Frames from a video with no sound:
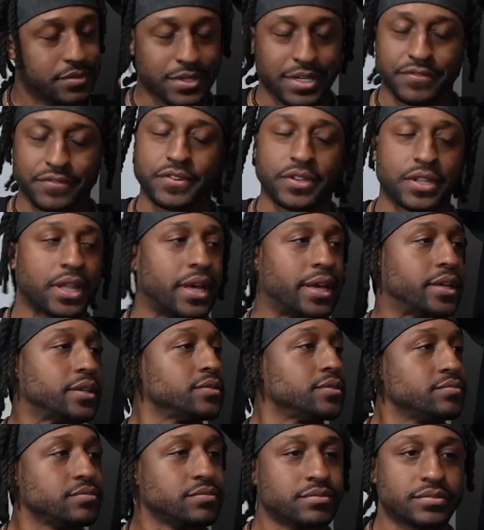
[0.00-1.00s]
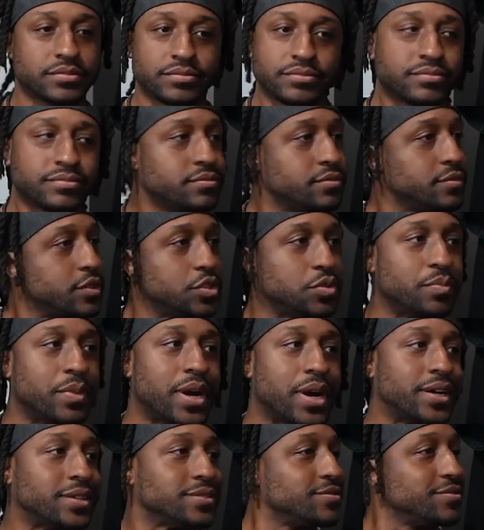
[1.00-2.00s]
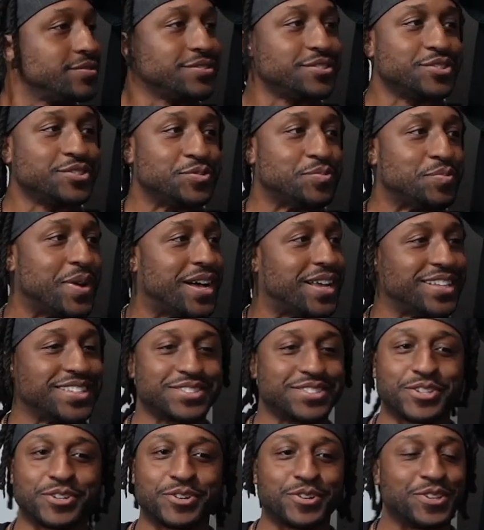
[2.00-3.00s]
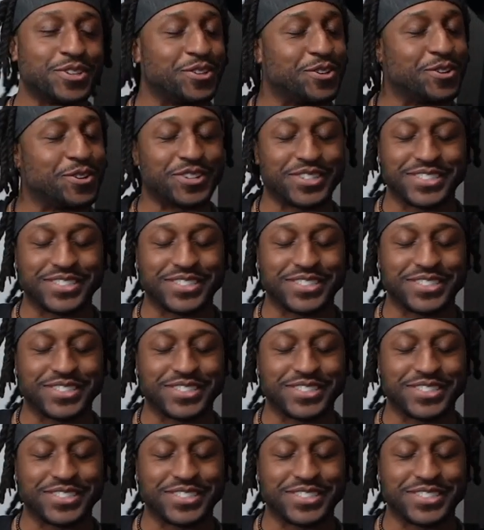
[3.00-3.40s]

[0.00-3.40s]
feel like you might little